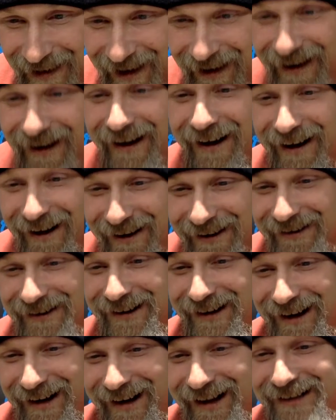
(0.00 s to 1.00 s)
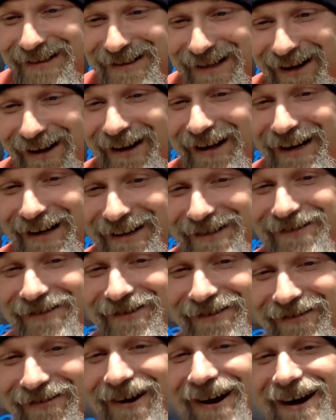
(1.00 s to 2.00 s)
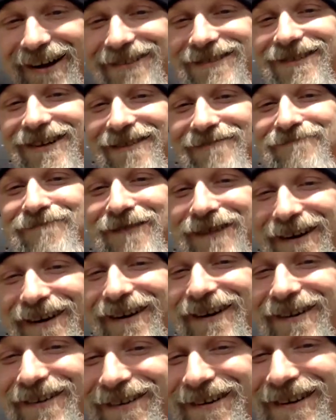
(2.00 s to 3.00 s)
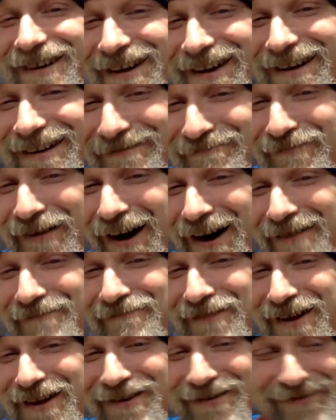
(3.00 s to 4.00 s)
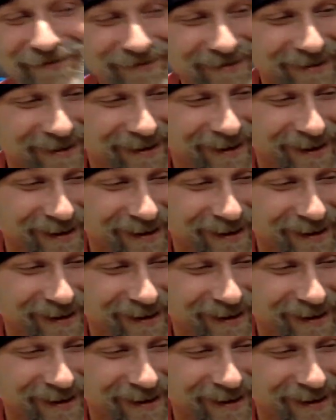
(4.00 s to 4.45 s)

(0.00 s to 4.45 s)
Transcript: Oh, okay. That's how they heat your garage up there. Okay. Bob knows.